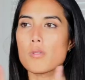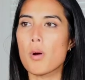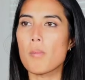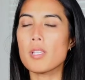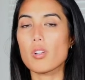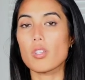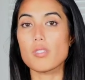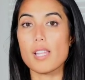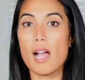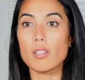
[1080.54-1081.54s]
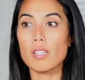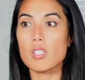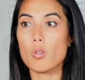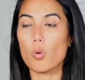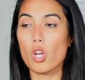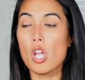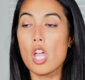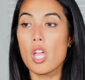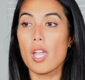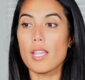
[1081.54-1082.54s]
moments or those outlets where,
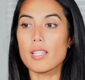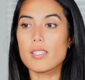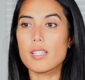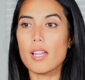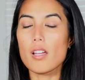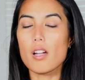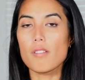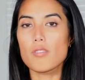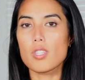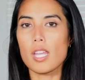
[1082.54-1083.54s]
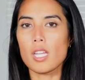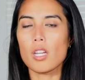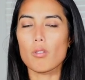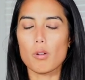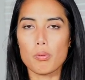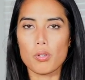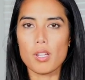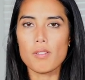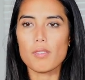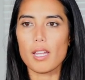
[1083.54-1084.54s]
instead of taking a
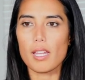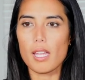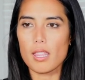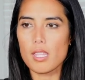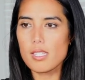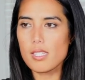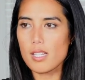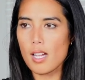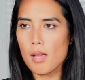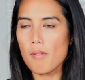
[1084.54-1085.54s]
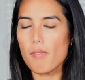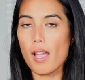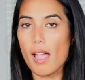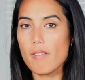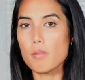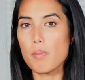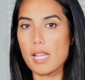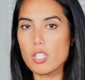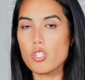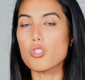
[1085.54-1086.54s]
reprieve, like, at this time, if I have
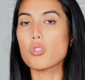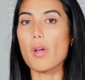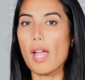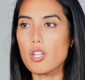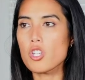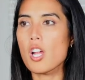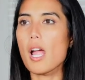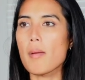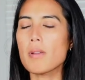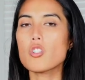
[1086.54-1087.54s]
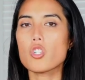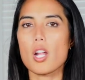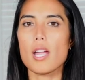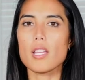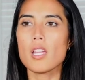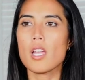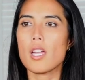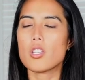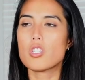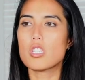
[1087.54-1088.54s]
space to do extra, I'm gonna try
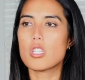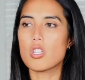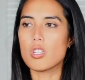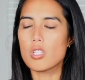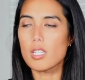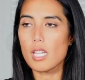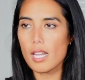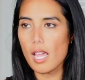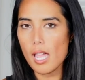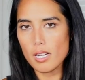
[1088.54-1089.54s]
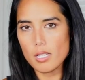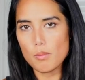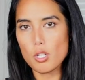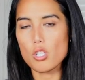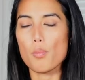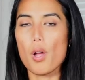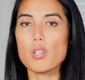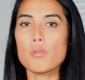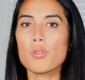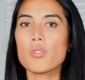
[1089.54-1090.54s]
to get ahead as much as
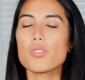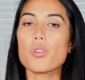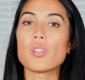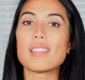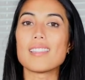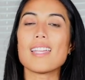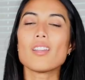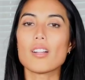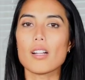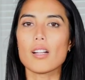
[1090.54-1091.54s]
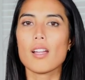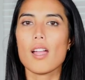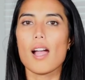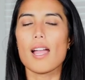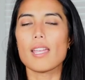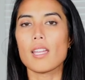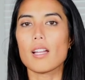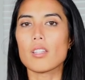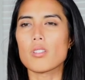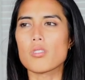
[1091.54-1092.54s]
possible so later I can
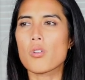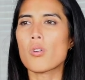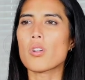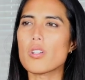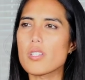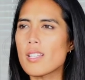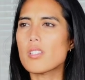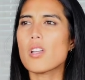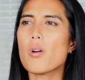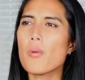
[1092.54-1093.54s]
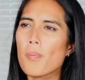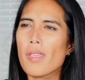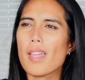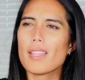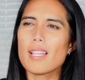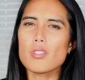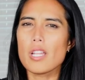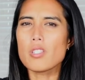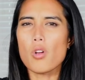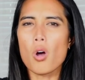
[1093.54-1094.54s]
cut those corners. And so
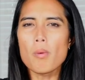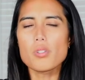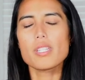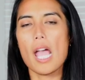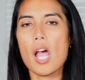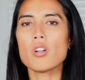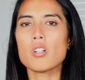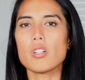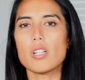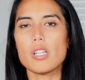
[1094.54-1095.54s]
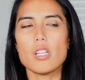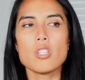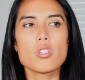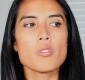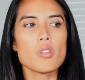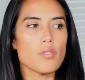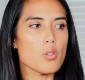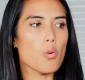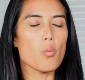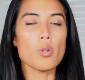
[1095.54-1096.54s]
it's almost counterintuitive
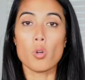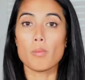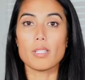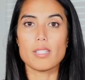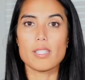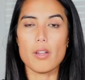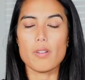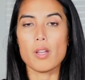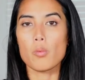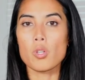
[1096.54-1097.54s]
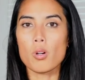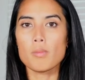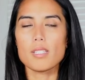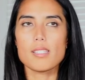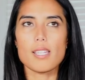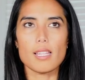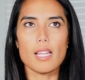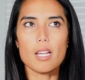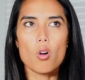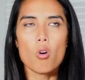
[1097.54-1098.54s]
to what we normally say, right? We normally say,
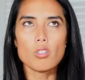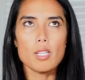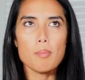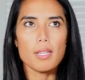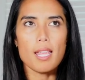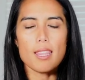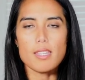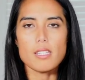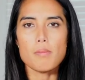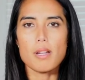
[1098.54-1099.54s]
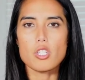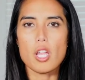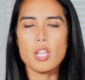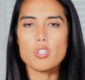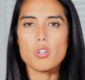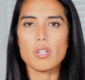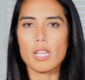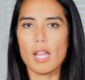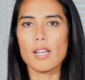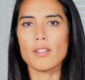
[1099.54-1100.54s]
like, only plan this much and don't
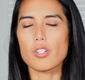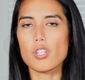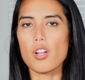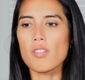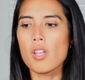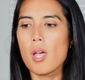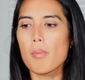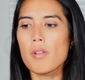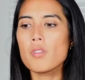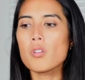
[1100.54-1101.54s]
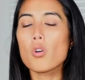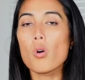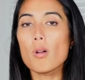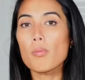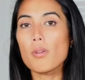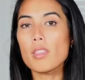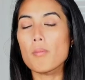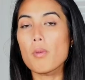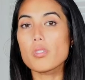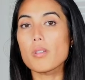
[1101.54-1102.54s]
get ahead of yourself. But if you incorporate
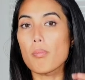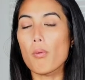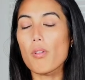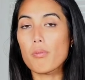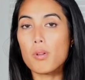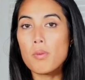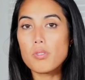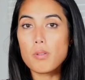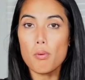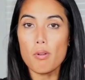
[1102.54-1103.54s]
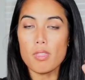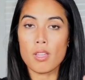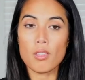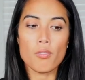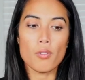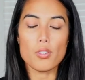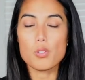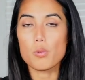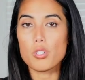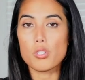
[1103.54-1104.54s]
the three most important things
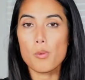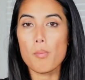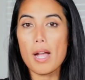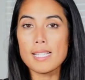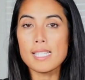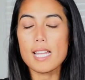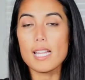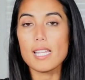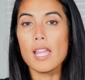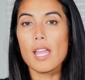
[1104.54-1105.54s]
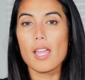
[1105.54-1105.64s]
first, which is your mindset,